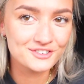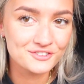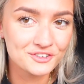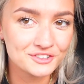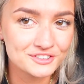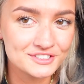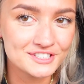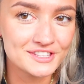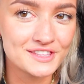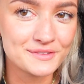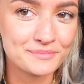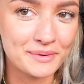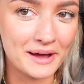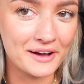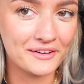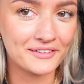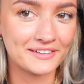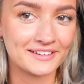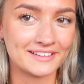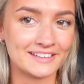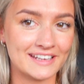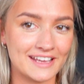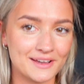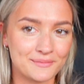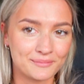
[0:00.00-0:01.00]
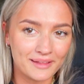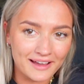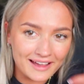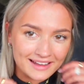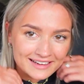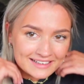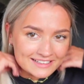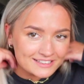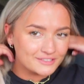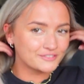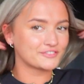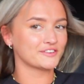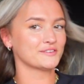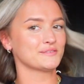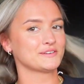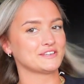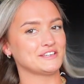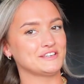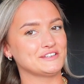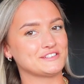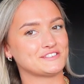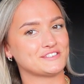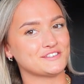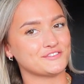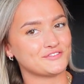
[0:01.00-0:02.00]
you onto the balcony. I'm I need to film a
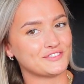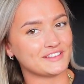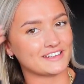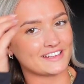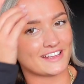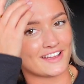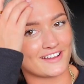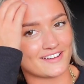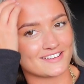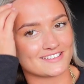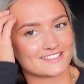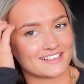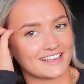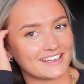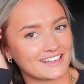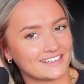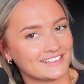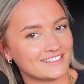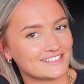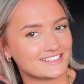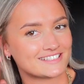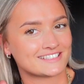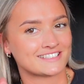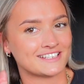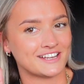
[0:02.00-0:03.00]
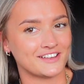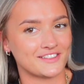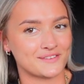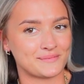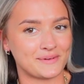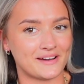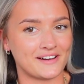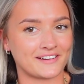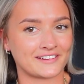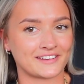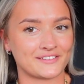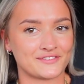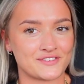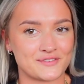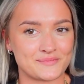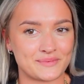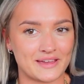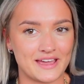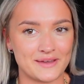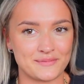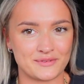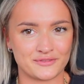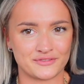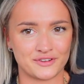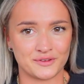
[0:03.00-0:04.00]
YouTube video. like, I can just sit on the balcony for a
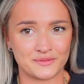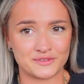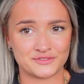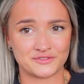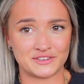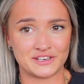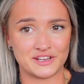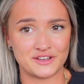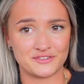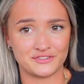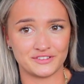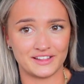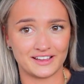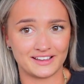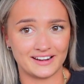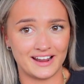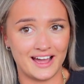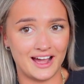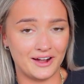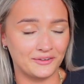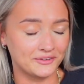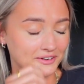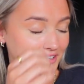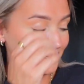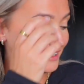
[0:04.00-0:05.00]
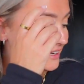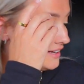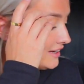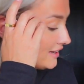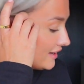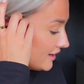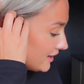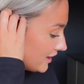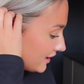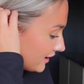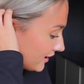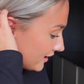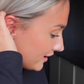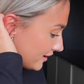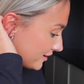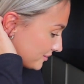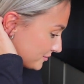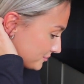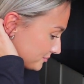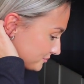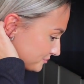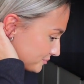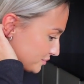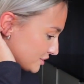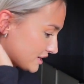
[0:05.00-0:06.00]
bit. I've been filming this video for like an hour.
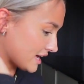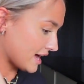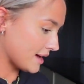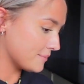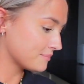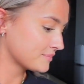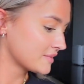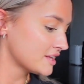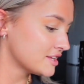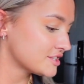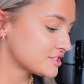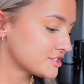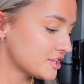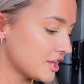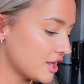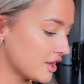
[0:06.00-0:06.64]
Um, but yeah, so